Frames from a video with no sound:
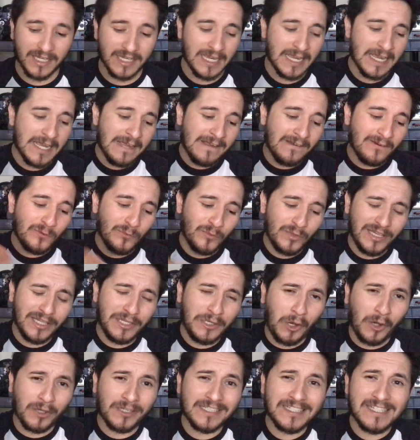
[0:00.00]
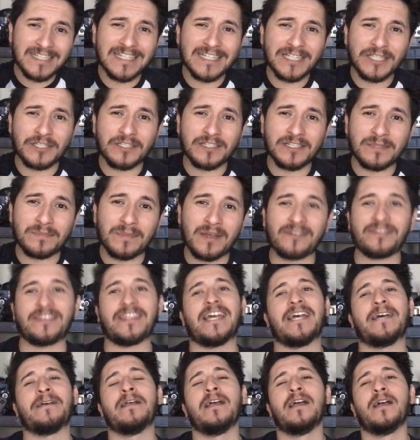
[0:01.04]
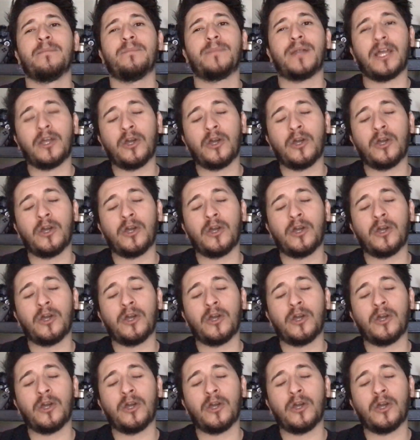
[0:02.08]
make really hard decisions about that.